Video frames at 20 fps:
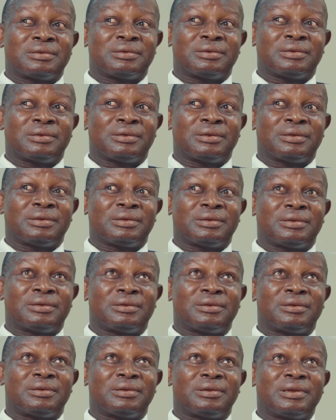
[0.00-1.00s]

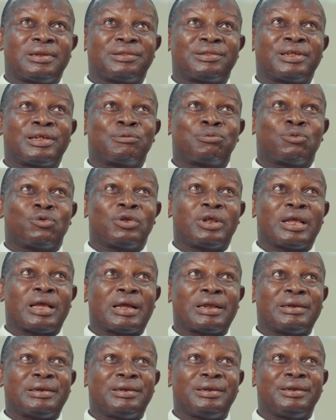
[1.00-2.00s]
The latest project
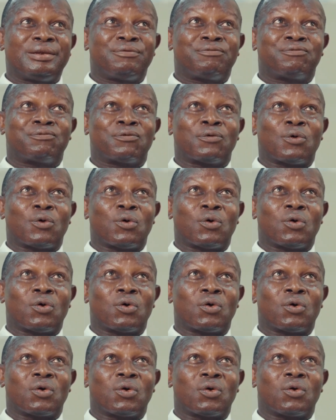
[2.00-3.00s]
I did
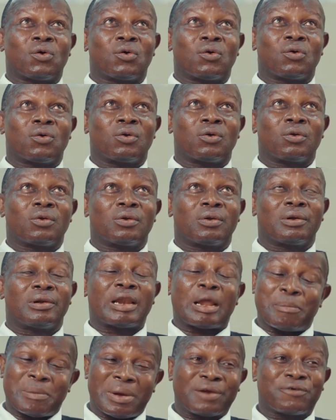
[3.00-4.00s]
for
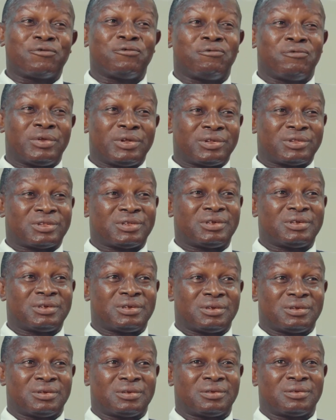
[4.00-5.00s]
Lamarck University,
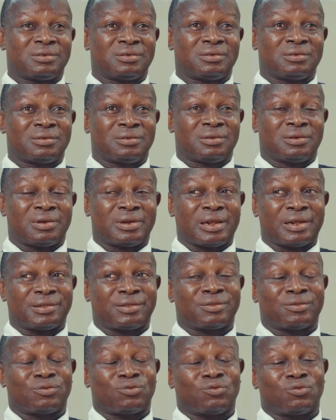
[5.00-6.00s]

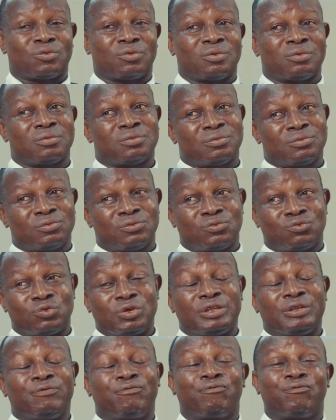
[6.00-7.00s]
that's
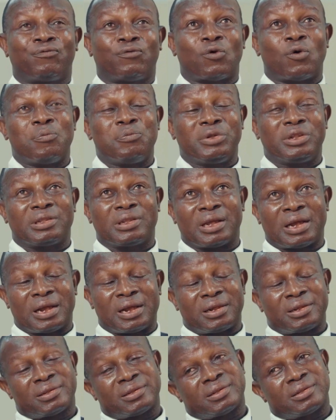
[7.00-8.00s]
24-meter